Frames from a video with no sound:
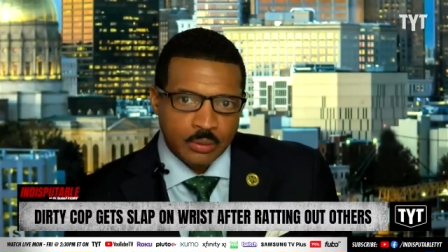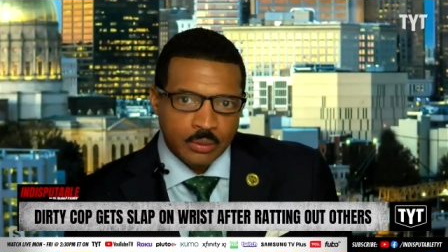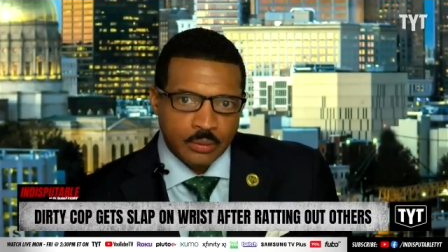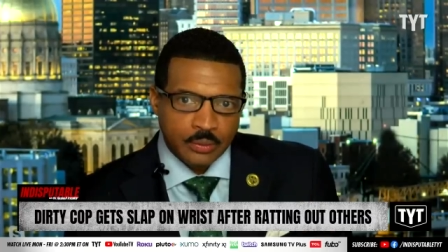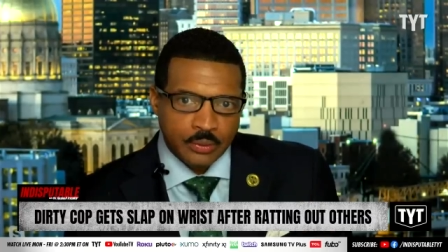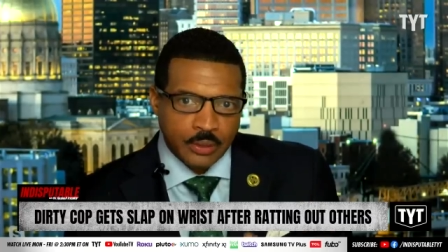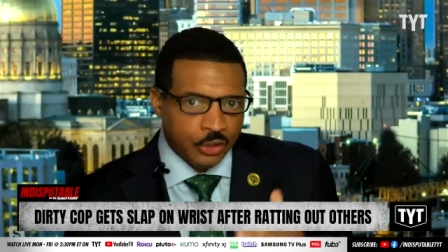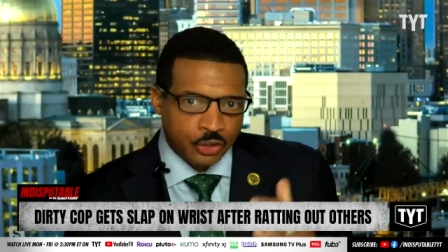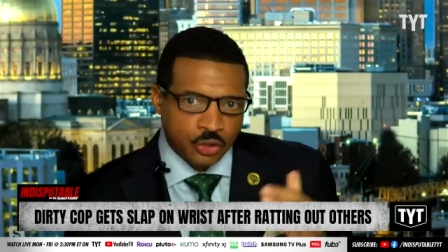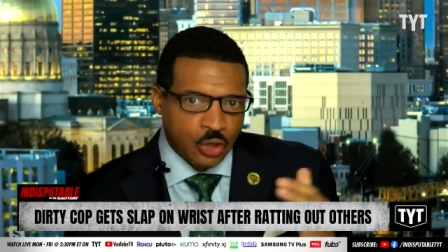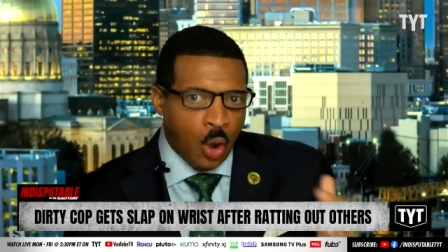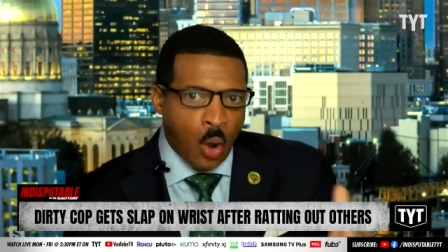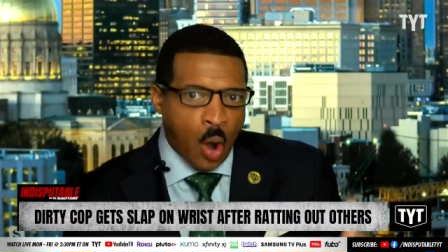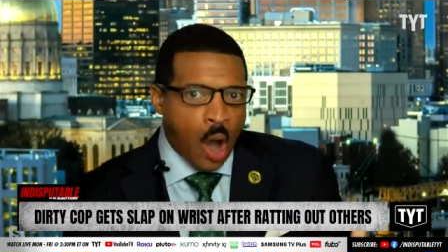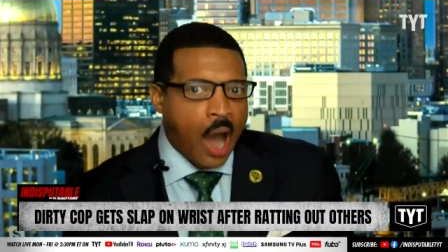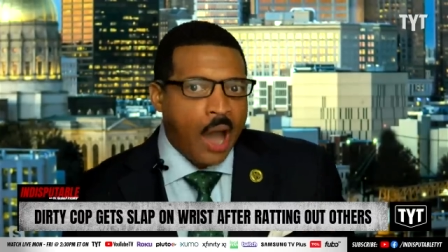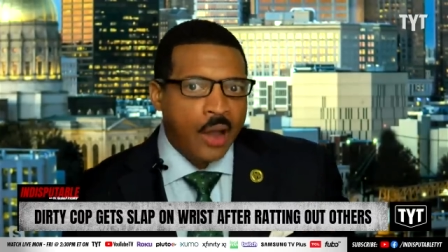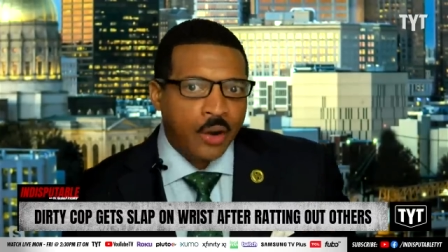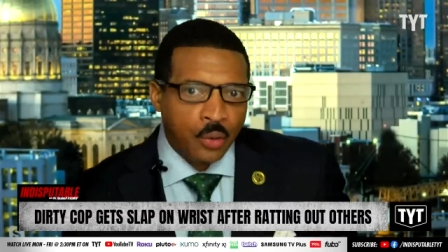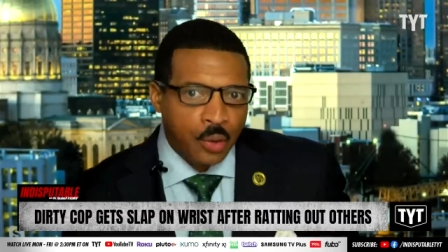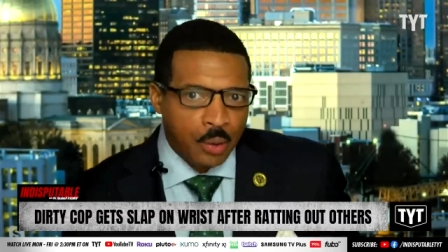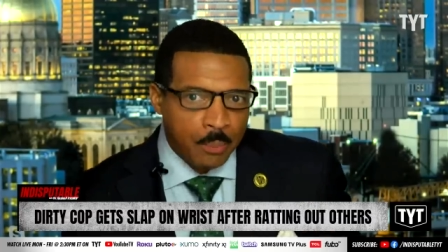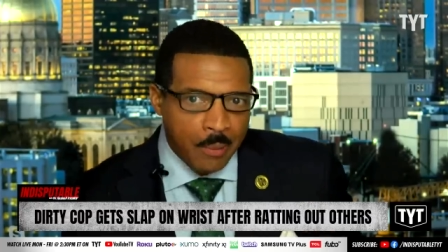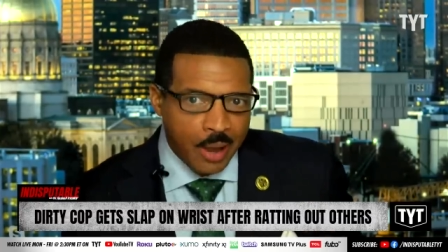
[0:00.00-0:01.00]
There's no
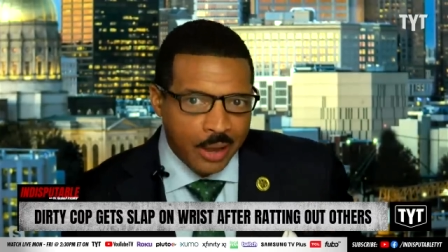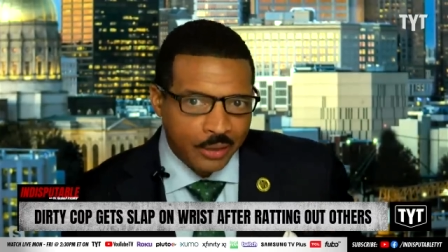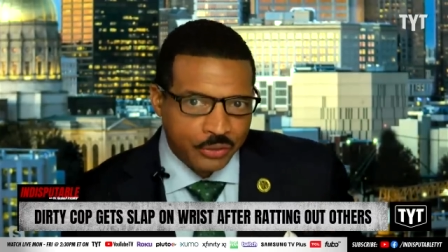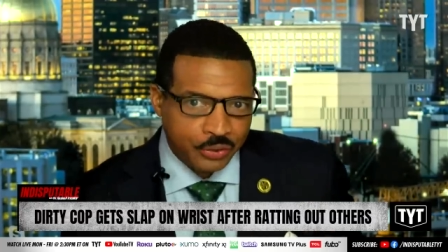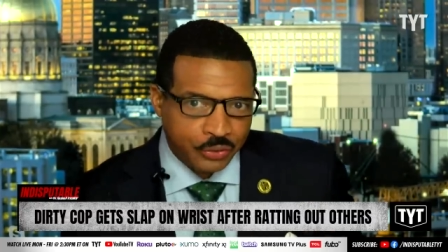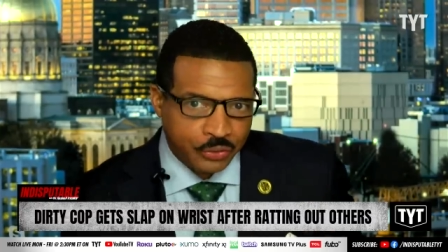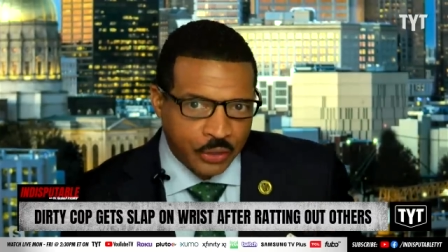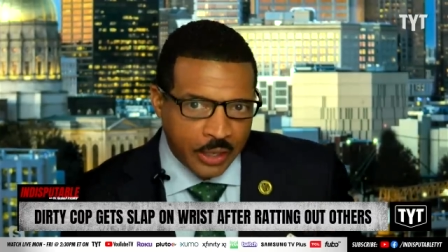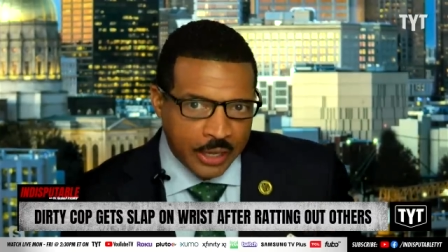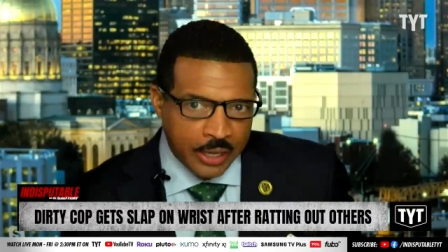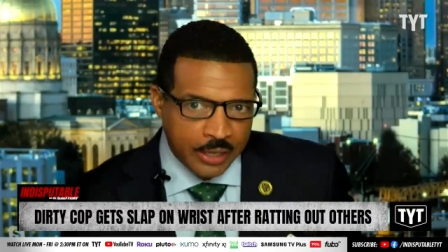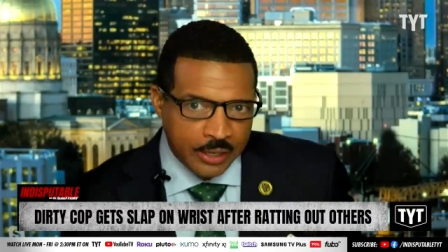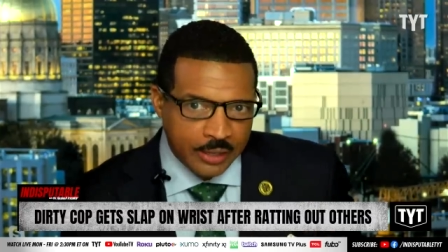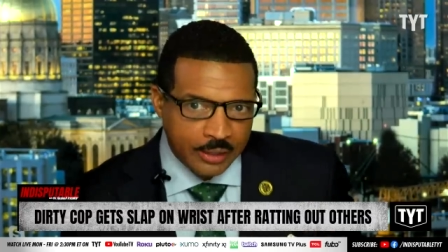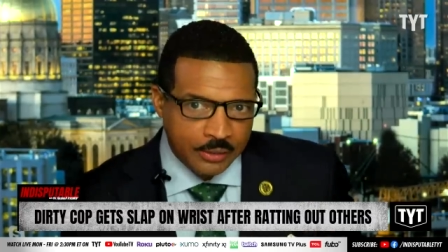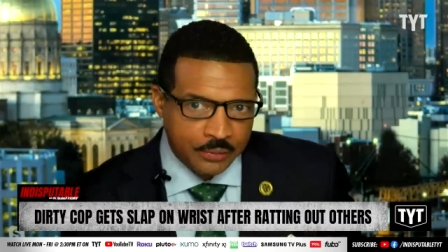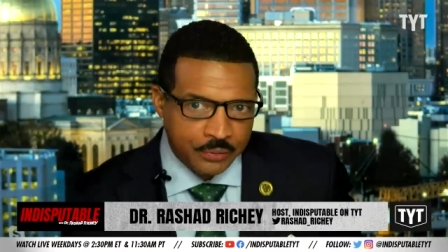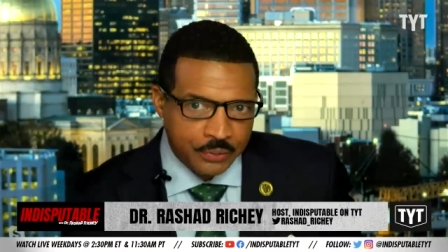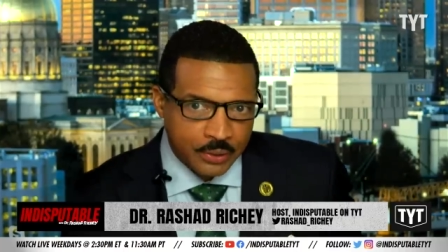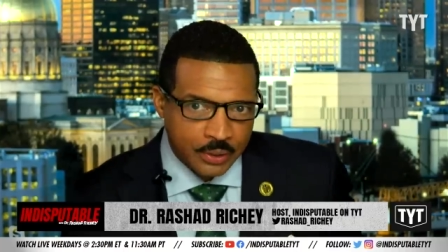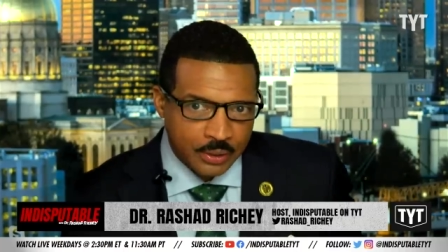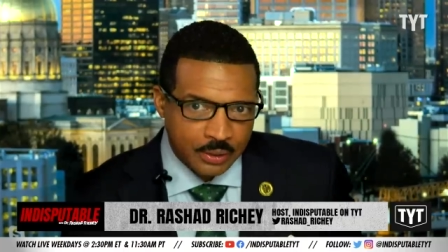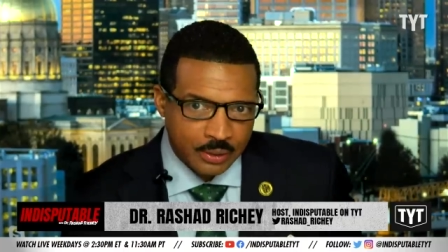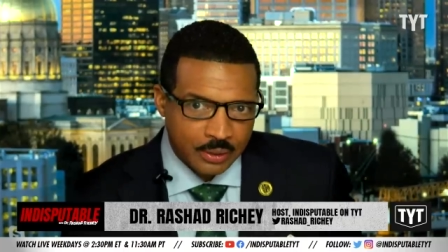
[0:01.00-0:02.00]
honor amongst
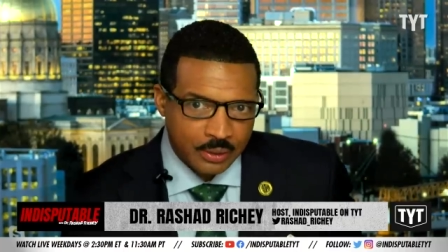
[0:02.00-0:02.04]
thieves.